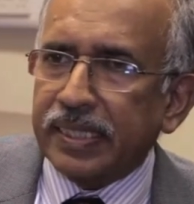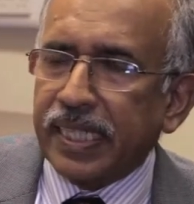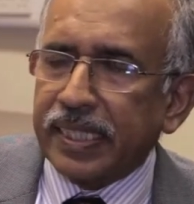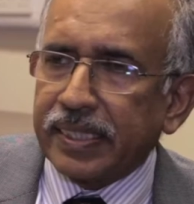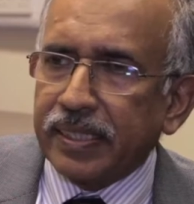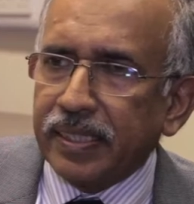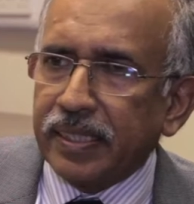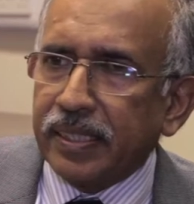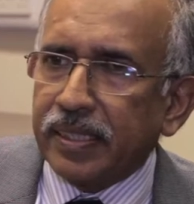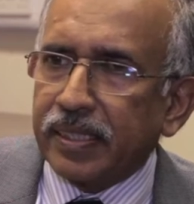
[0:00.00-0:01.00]
that
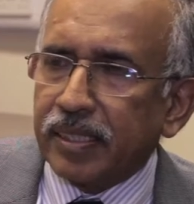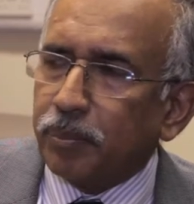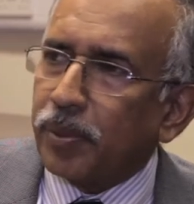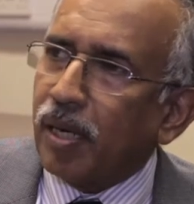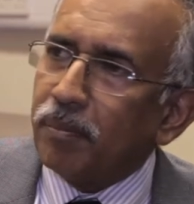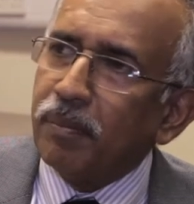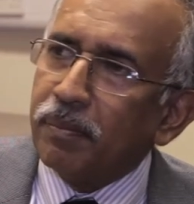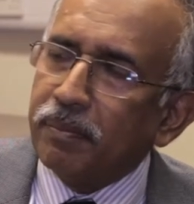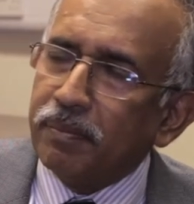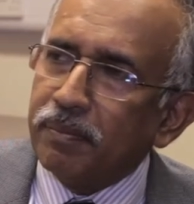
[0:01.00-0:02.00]
the
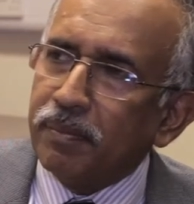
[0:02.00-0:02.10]
problem